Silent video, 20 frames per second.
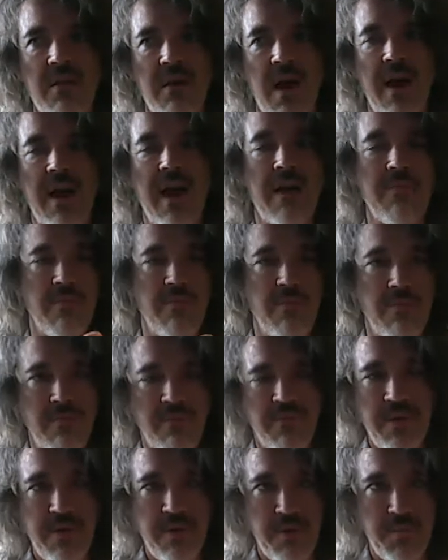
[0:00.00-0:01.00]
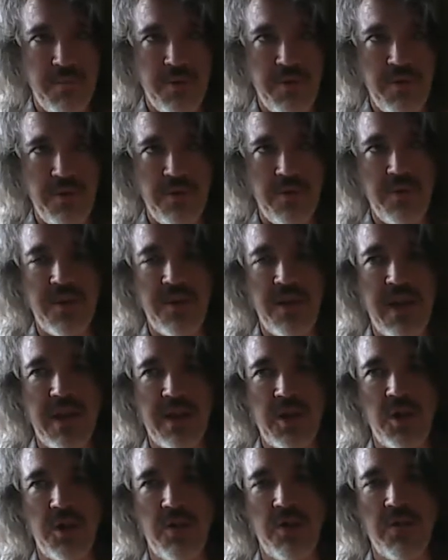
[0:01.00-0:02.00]
I have a very particular
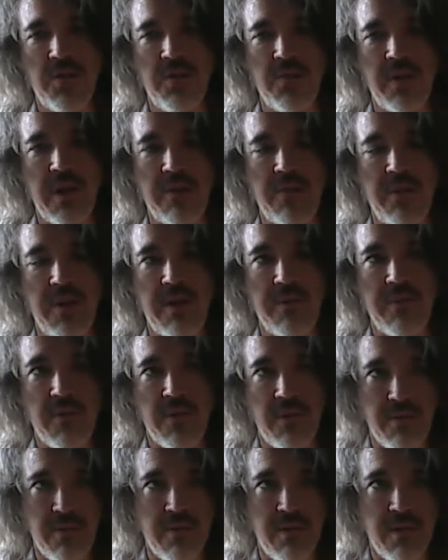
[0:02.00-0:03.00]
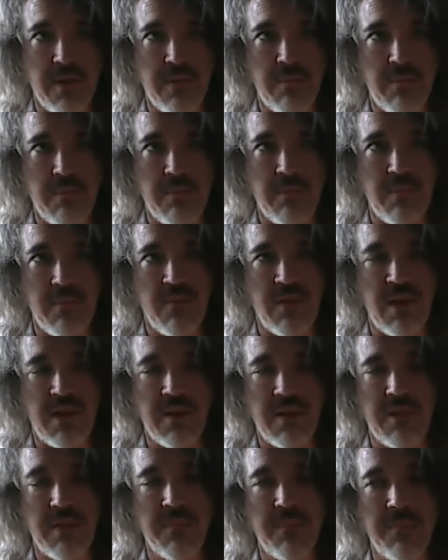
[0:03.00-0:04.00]
connection to, and I would have a hard time
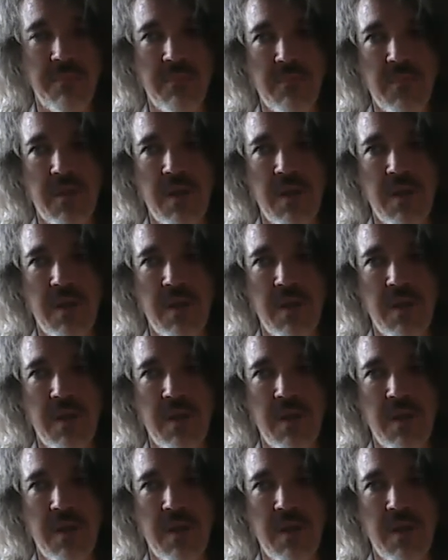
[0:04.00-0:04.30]
selling them.